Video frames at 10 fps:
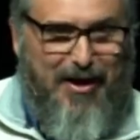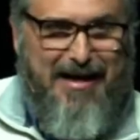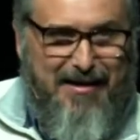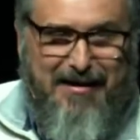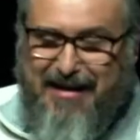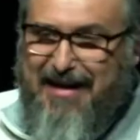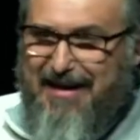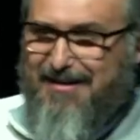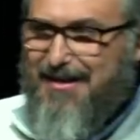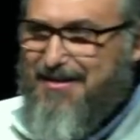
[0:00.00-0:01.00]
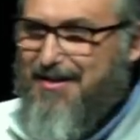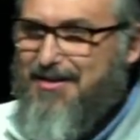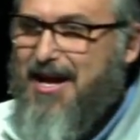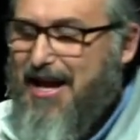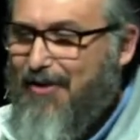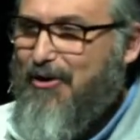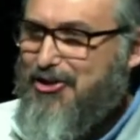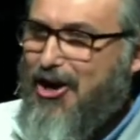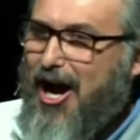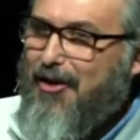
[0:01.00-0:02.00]
I want you to read the, the instances
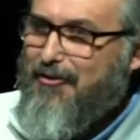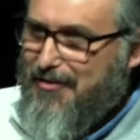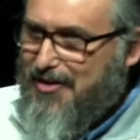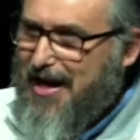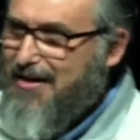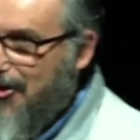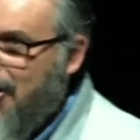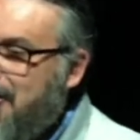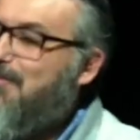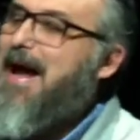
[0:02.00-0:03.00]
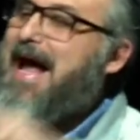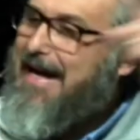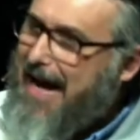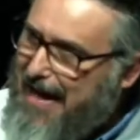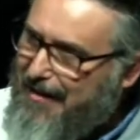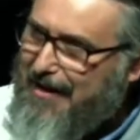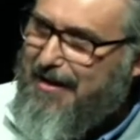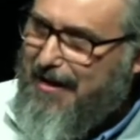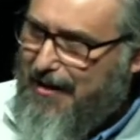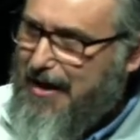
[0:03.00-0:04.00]
in which God says, looks back
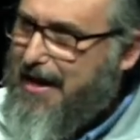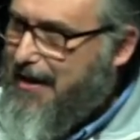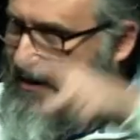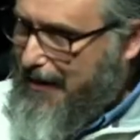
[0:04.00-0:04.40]
at, the,